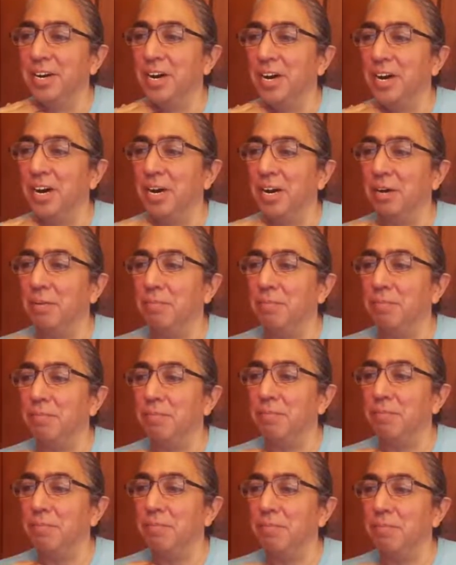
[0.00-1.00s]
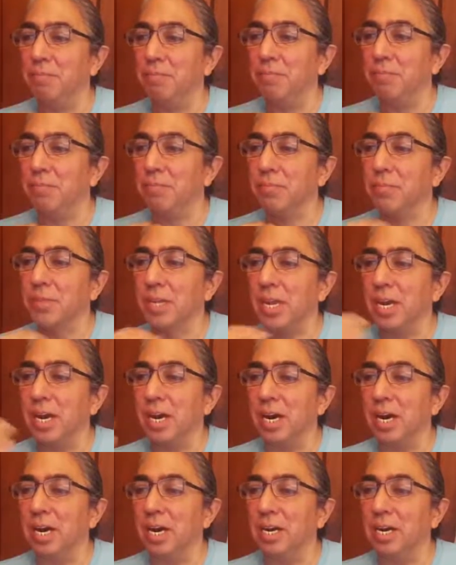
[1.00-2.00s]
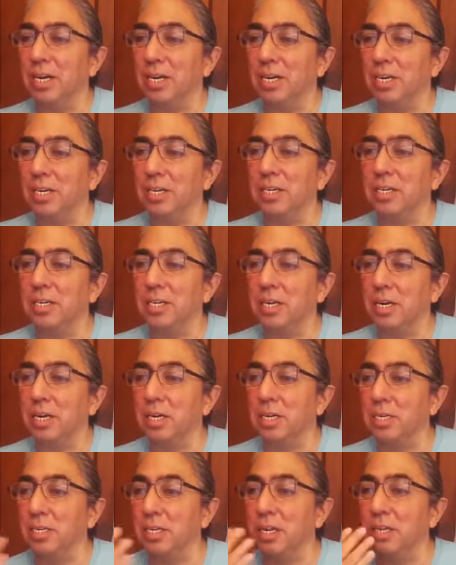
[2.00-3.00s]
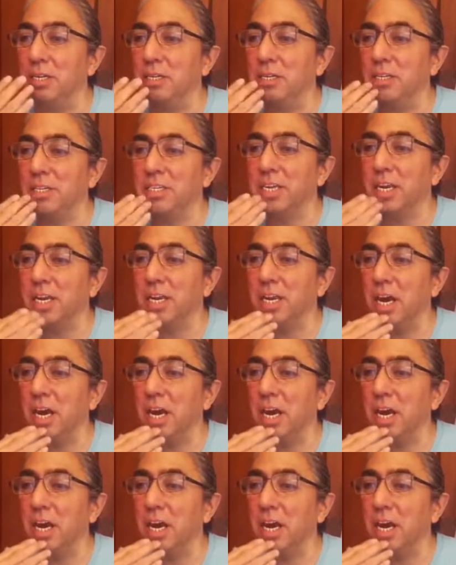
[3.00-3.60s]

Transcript: Um, uh, Looks like